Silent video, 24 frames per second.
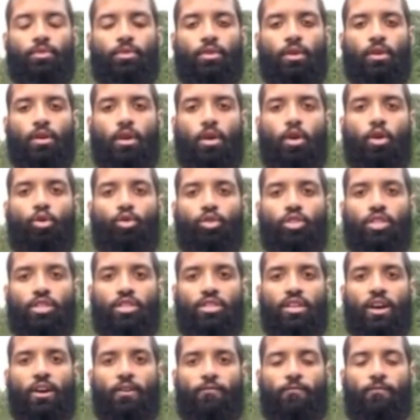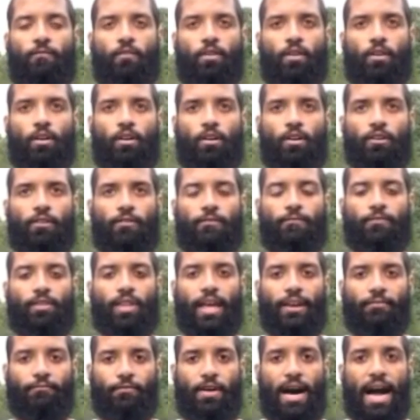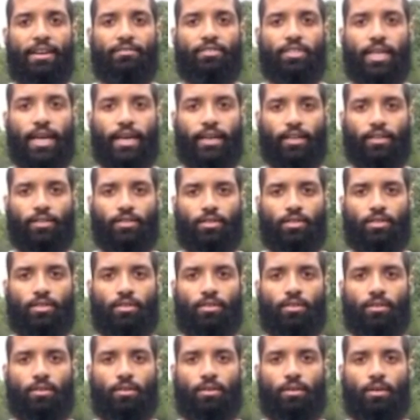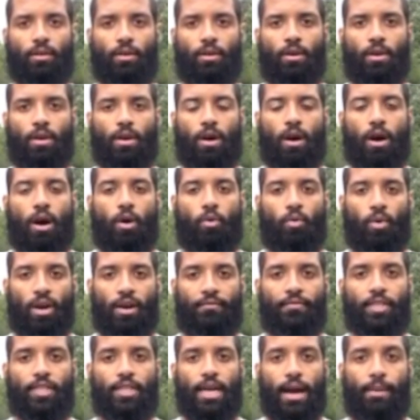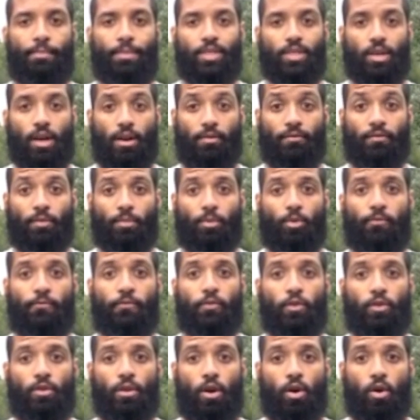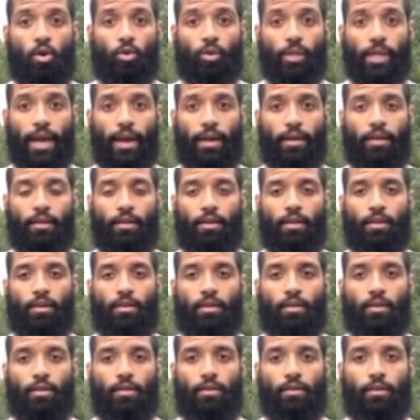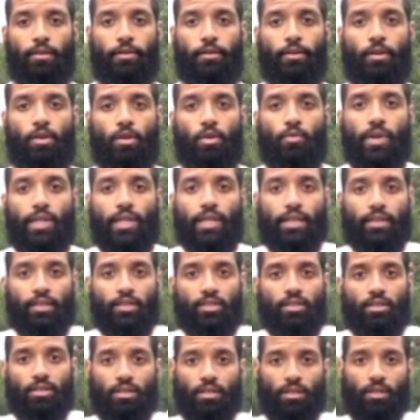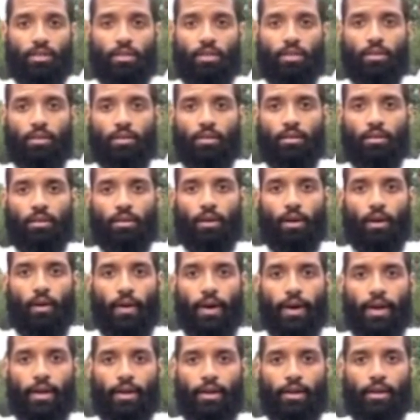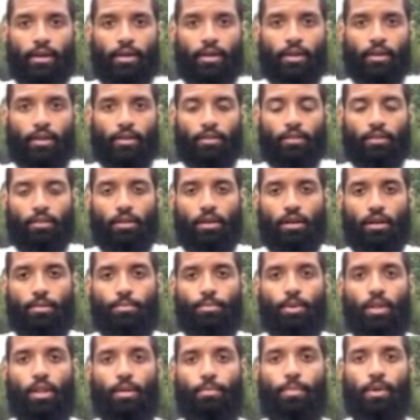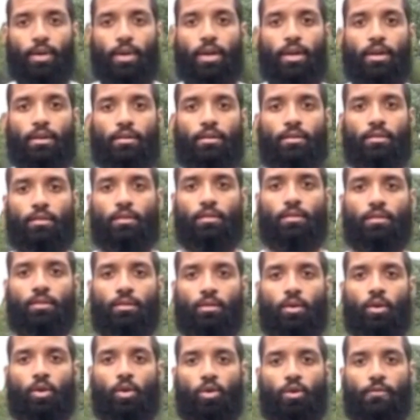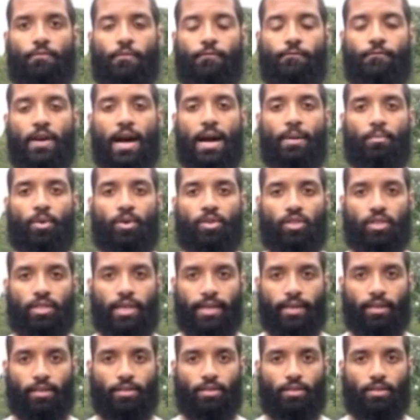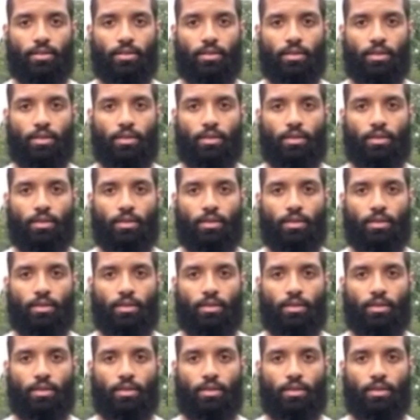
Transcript: You're gonna hold yourself for like five seconds or whatever time is comfortable for you to hold that. Then you're gonna release, all right? Then you're gonna pull up again, hold it for five more seconds.